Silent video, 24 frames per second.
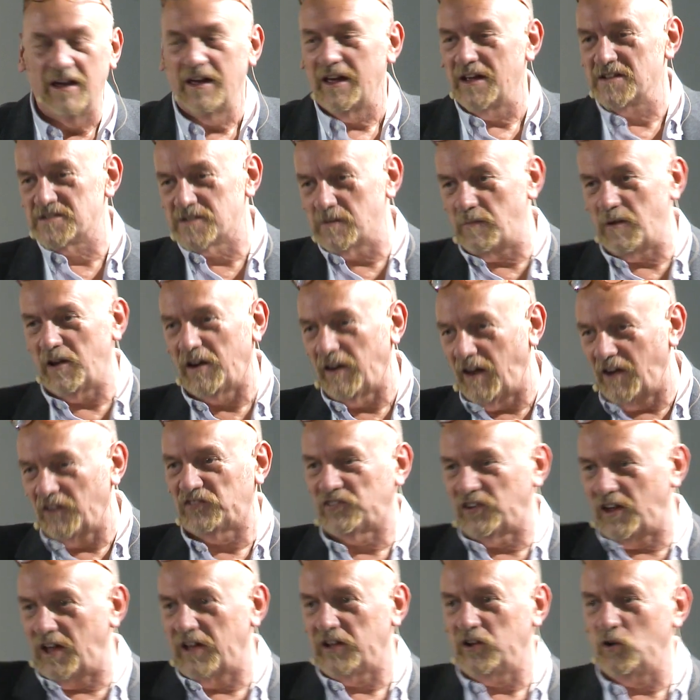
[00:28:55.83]
it's a bit like
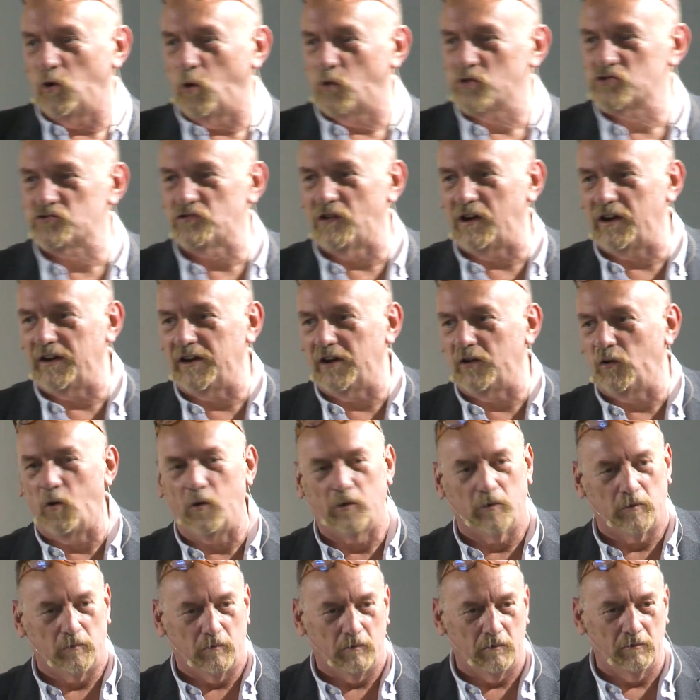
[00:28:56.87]
saying you're drilling in
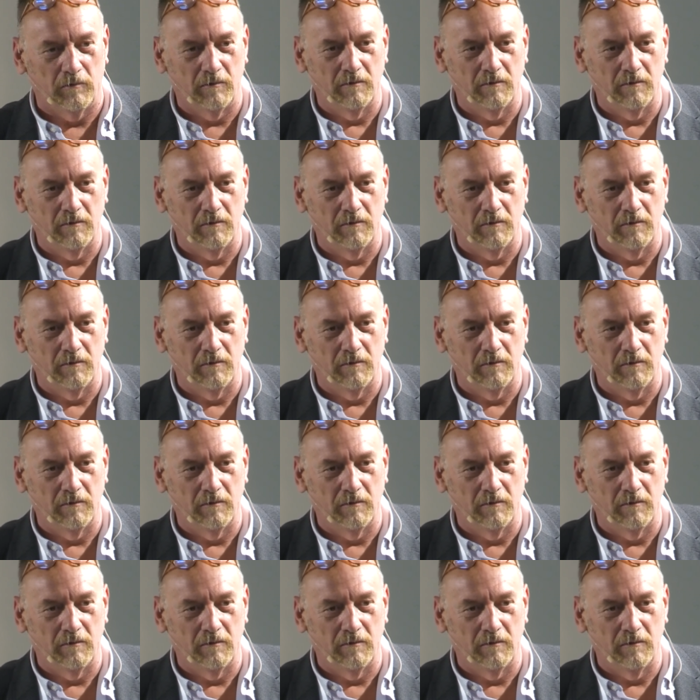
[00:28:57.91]
oil.